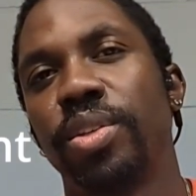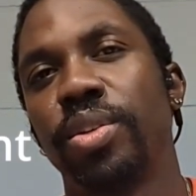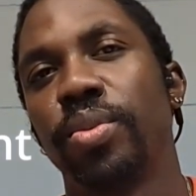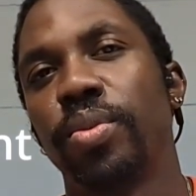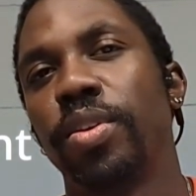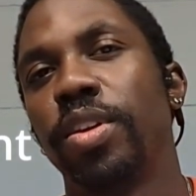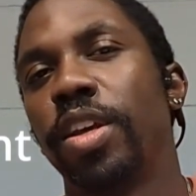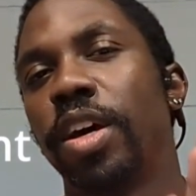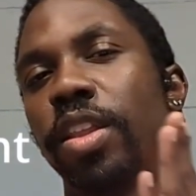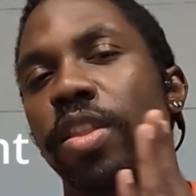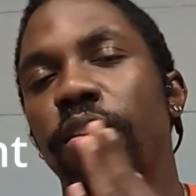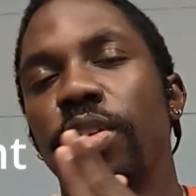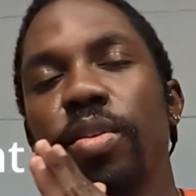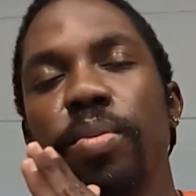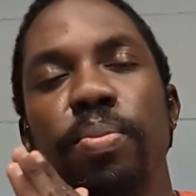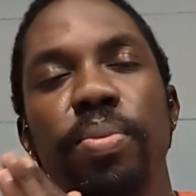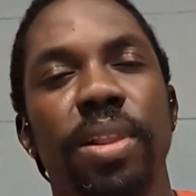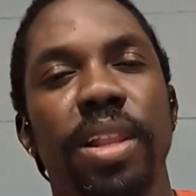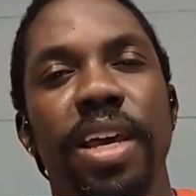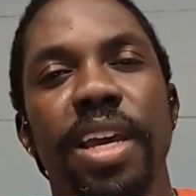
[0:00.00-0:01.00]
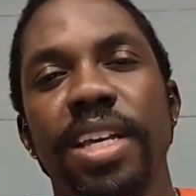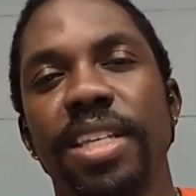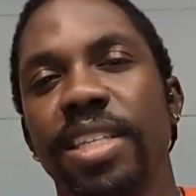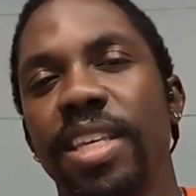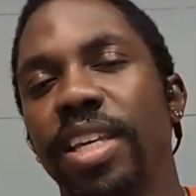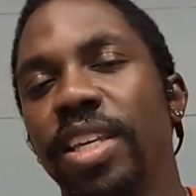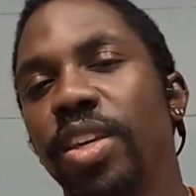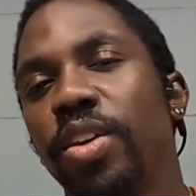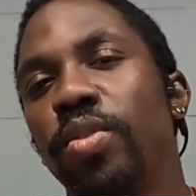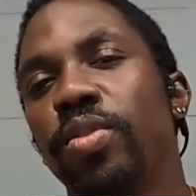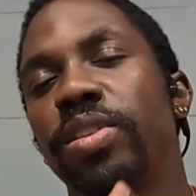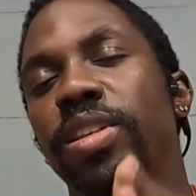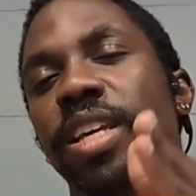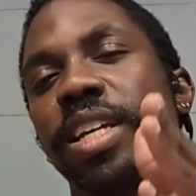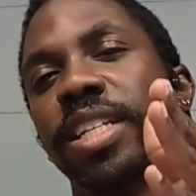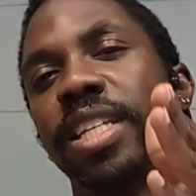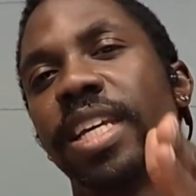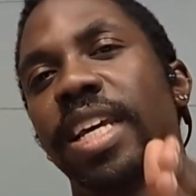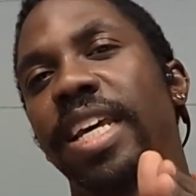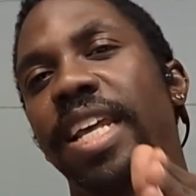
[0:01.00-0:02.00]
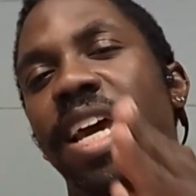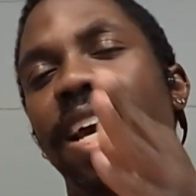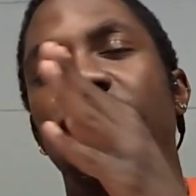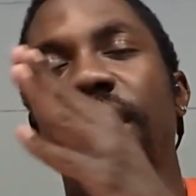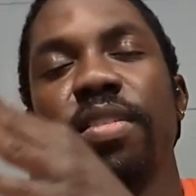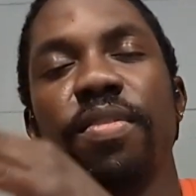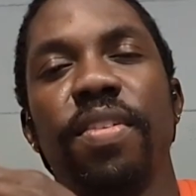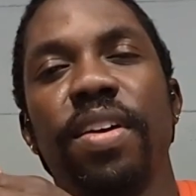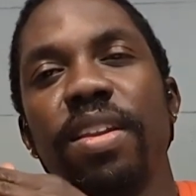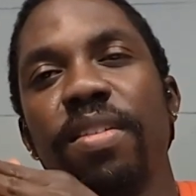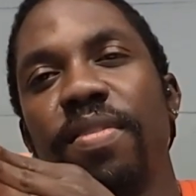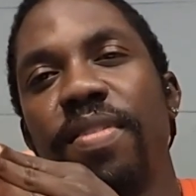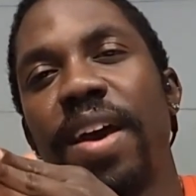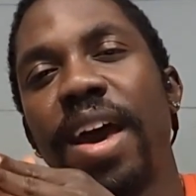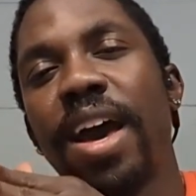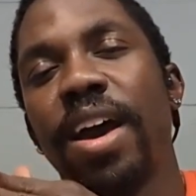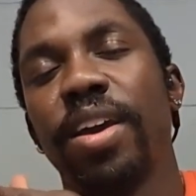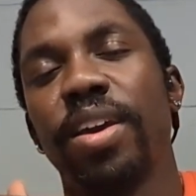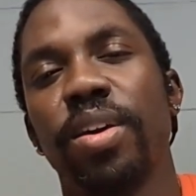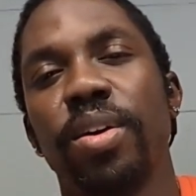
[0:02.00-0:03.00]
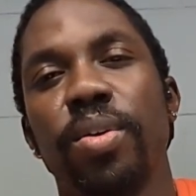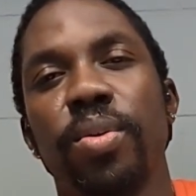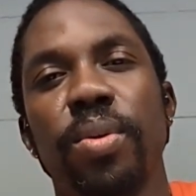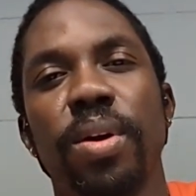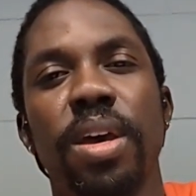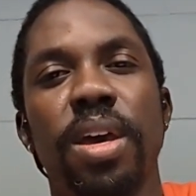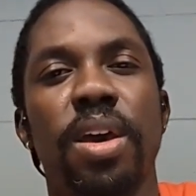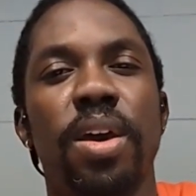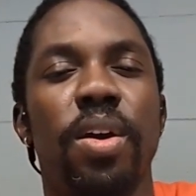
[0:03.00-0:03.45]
to another place and using it to get elevated value.